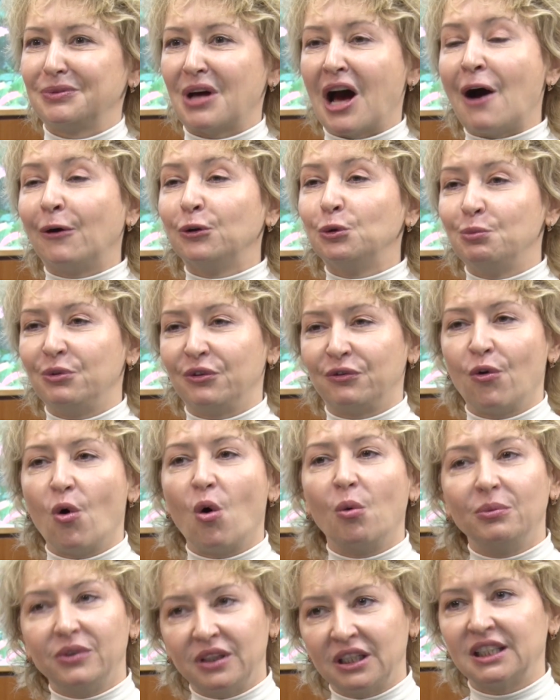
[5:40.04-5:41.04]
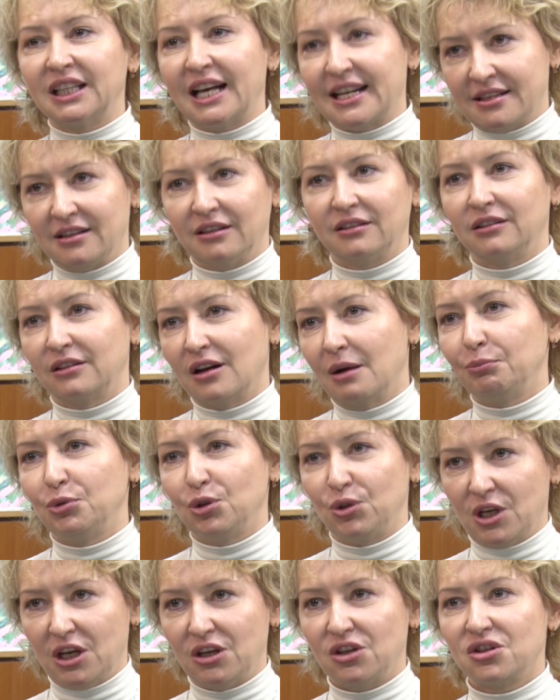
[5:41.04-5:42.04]
outperform the classical
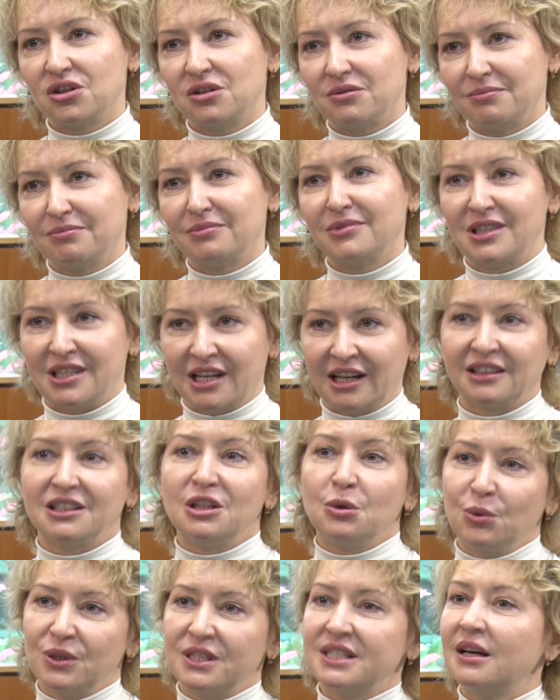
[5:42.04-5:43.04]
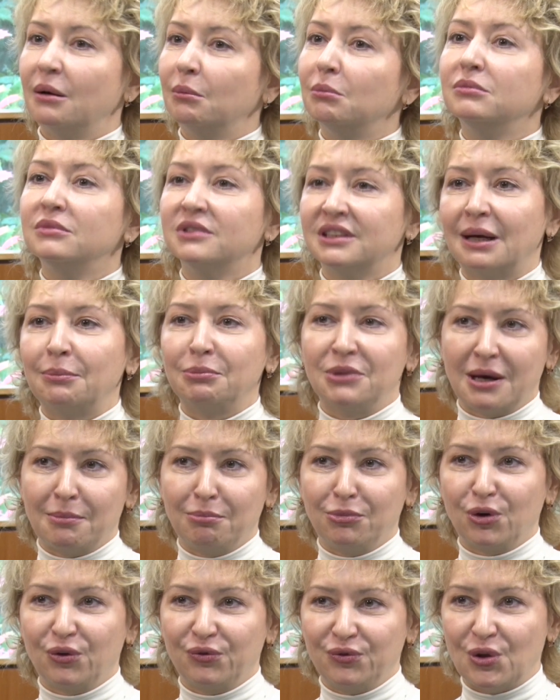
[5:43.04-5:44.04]
computation, starting with some
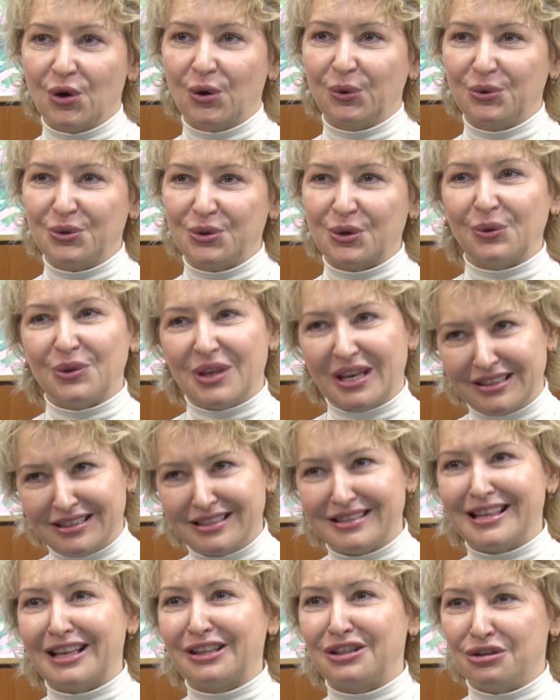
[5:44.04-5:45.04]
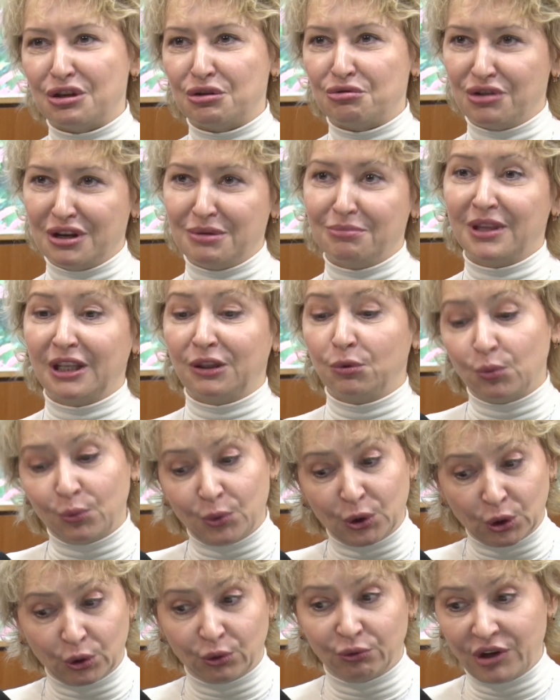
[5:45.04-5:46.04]
number of nodes. So that's the dream. That
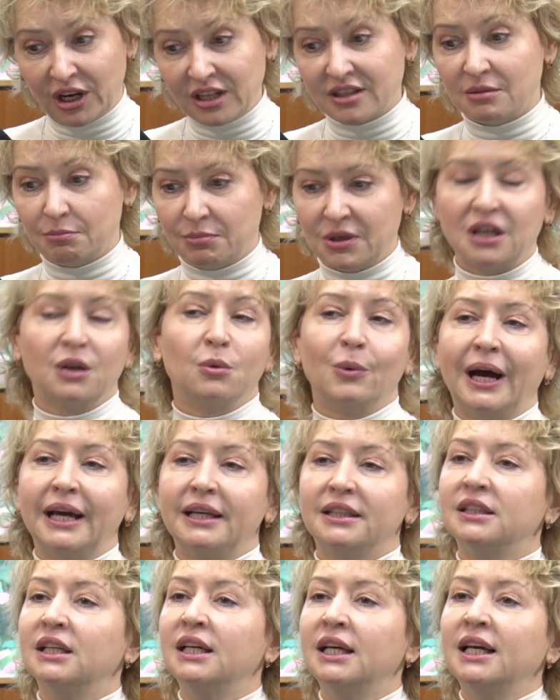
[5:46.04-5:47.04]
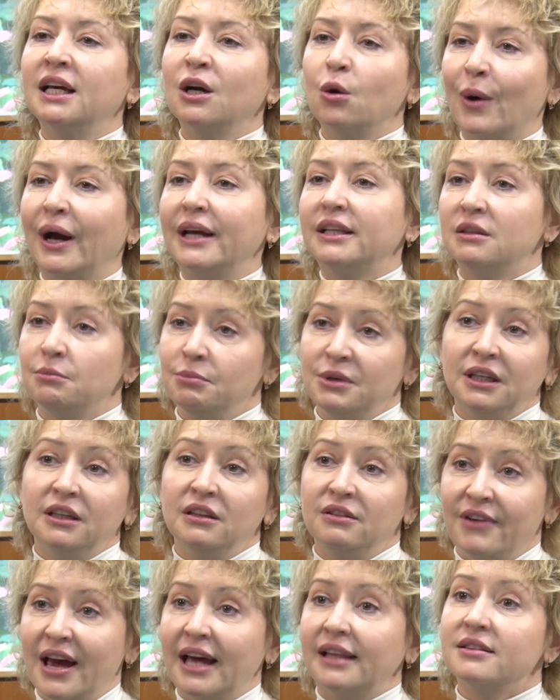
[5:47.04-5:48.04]
will already be quite a big
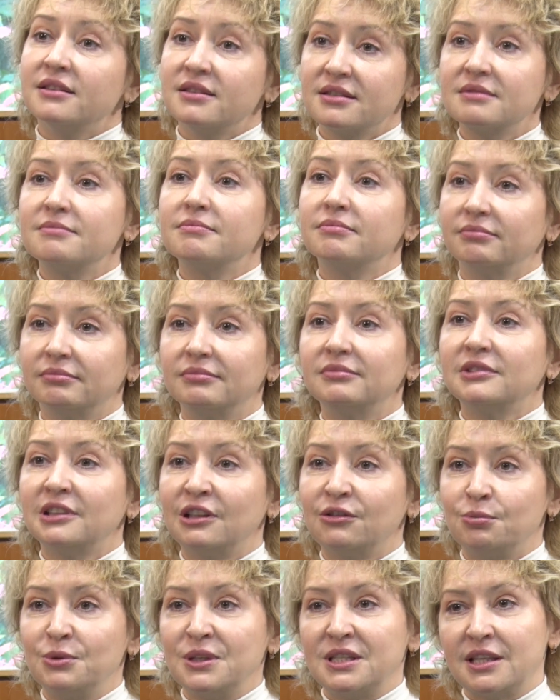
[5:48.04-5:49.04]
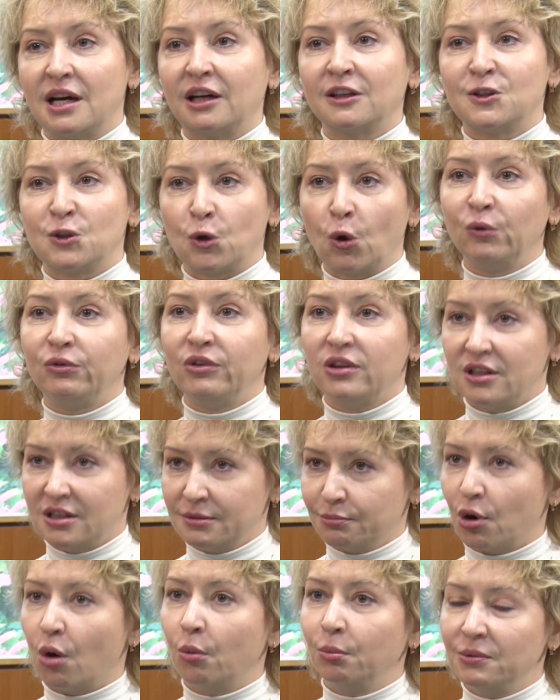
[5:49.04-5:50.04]
advance if we start solving
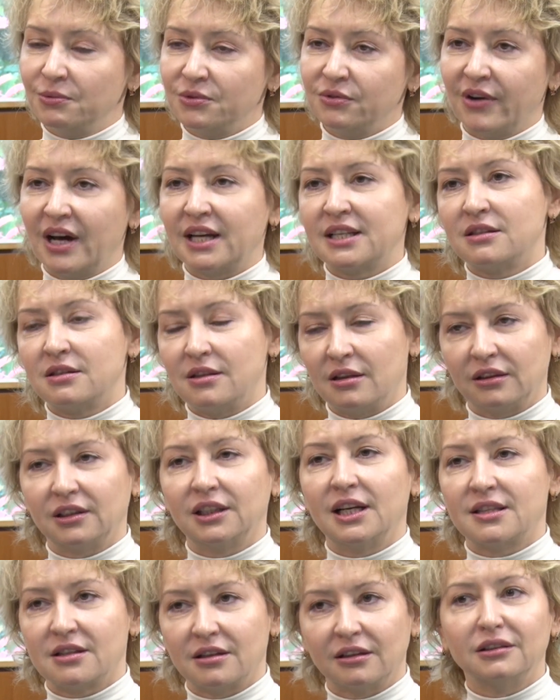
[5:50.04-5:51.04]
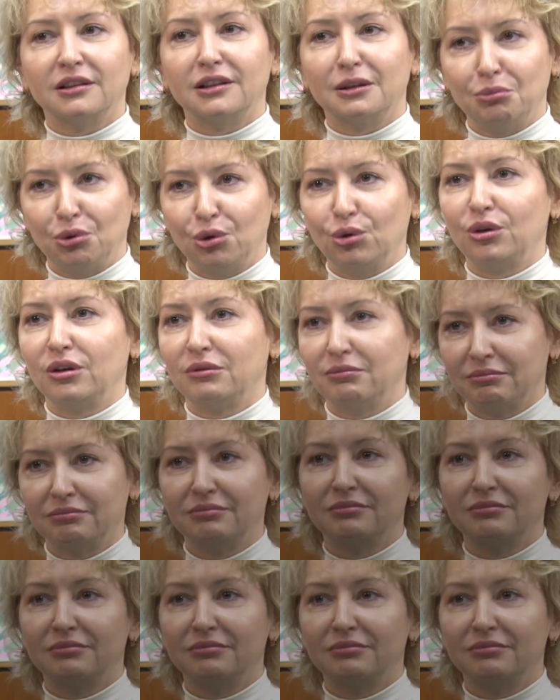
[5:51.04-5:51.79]
these problems faster than classical computer.